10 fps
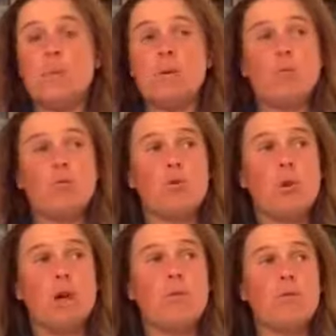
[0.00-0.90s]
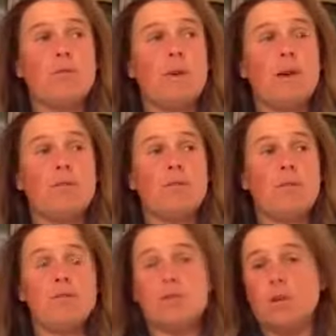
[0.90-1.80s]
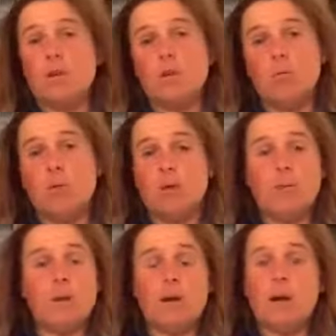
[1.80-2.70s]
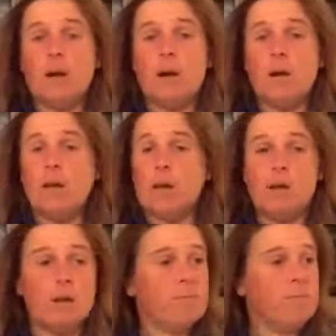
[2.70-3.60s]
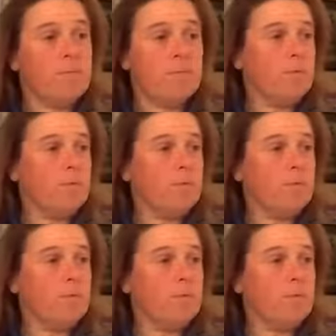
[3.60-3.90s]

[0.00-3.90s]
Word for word: People yeah. know the fact that William and I have